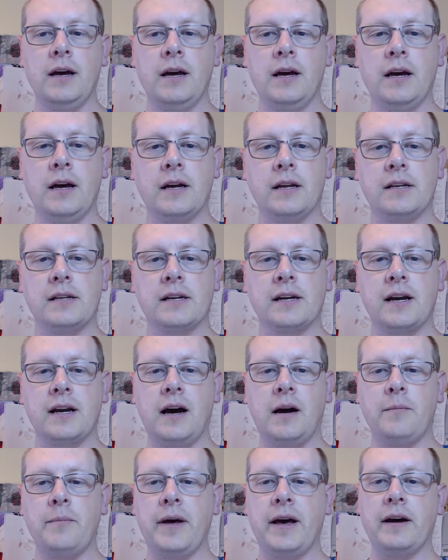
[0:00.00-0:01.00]
To
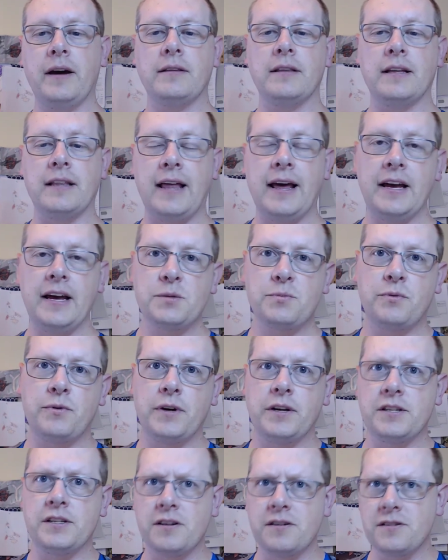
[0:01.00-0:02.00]
compound the last
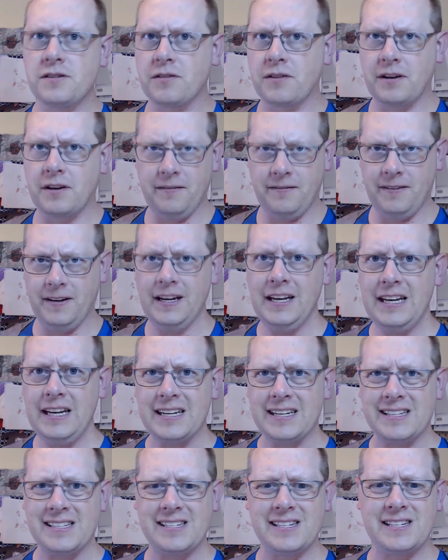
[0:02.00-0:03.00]
point is also
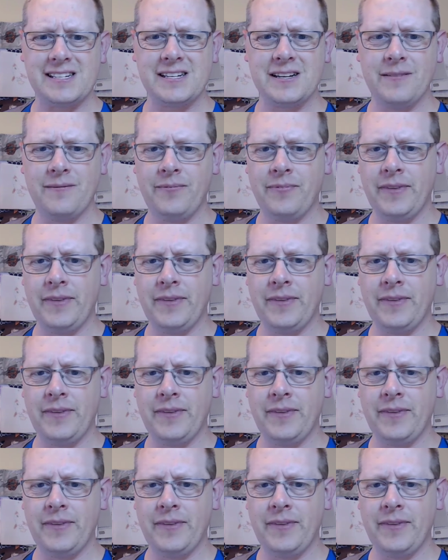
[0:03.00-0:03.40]
convenience.